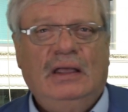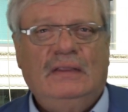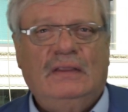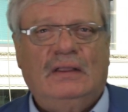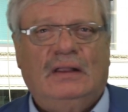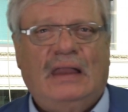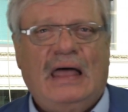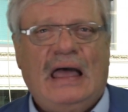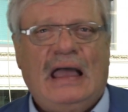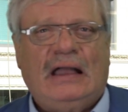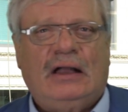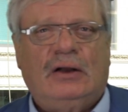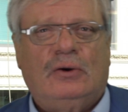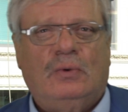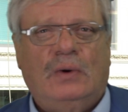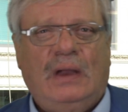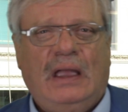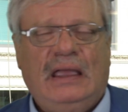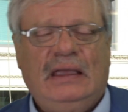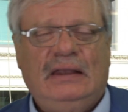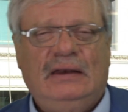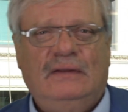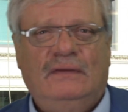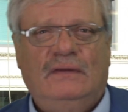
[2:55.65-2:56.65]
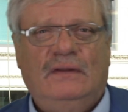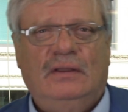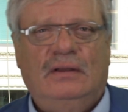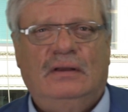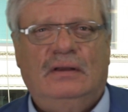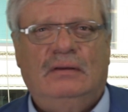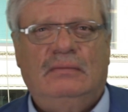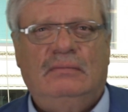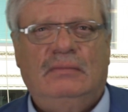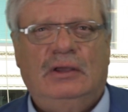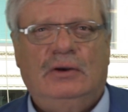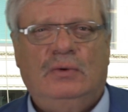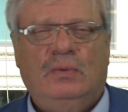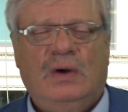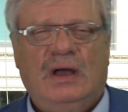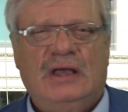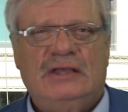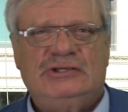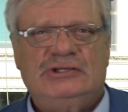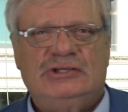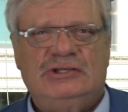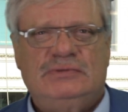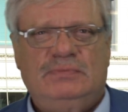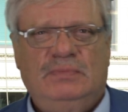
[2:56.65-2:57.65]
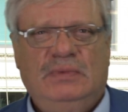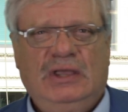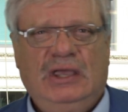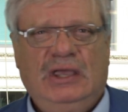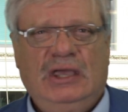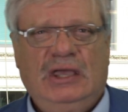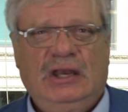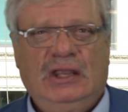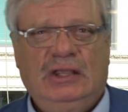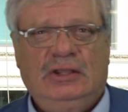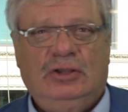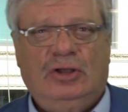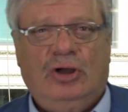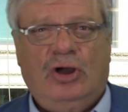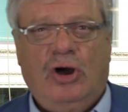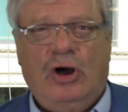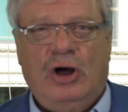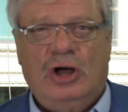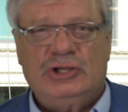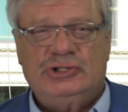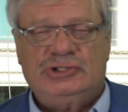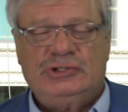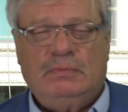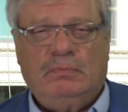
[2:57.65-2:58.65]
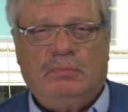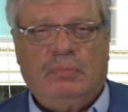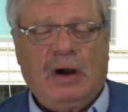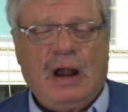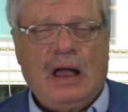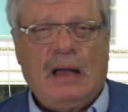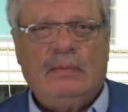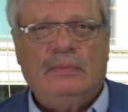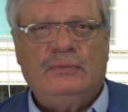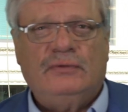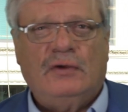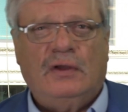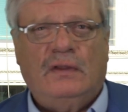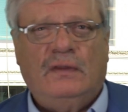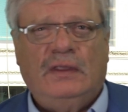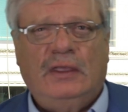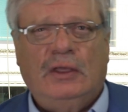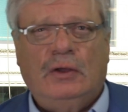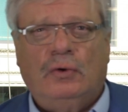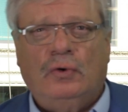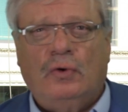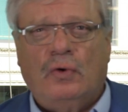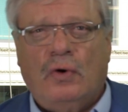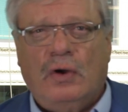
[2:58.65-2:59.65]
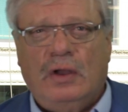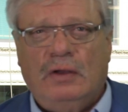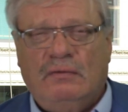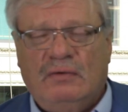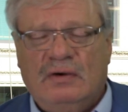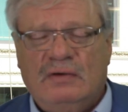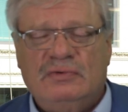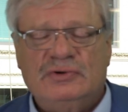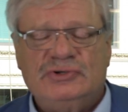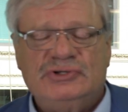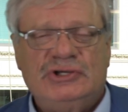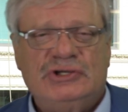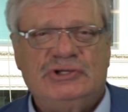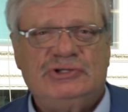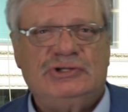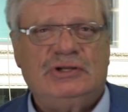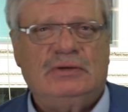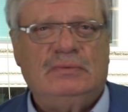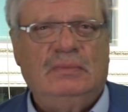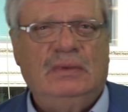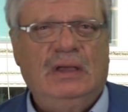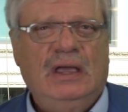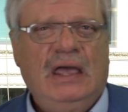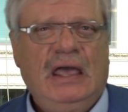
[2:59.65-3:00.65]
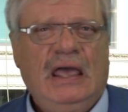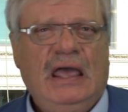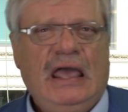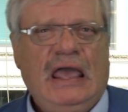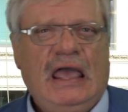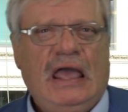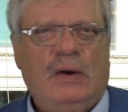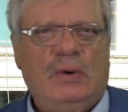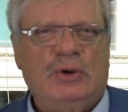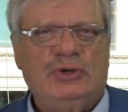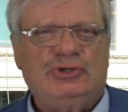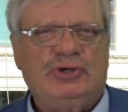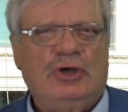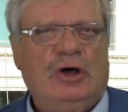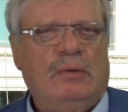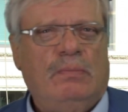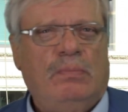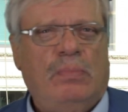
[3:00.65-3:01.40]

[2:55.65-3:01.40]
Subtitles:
The lack of rain in the Midwest is beginning to cause some problems on the Illinois River system, and we saw